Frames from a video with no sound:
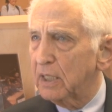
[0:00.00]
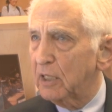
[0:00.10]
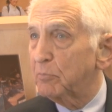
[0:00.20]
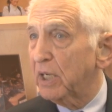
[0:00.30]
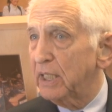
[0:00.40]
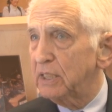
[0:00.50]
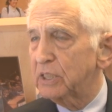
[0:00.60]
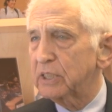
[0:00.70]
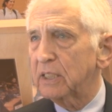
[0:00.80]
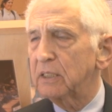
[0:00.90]
El
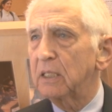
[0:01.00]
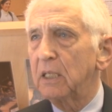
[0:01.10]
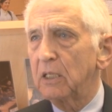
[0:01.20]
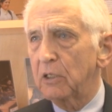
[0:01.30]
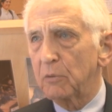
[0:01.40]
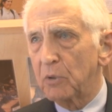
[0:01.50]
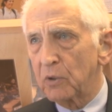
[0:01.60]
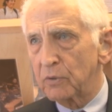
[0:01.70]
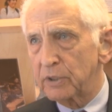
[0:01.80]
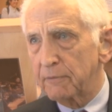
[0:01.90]
País, and Le
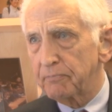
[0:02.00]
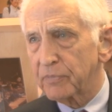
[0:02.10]
Monde.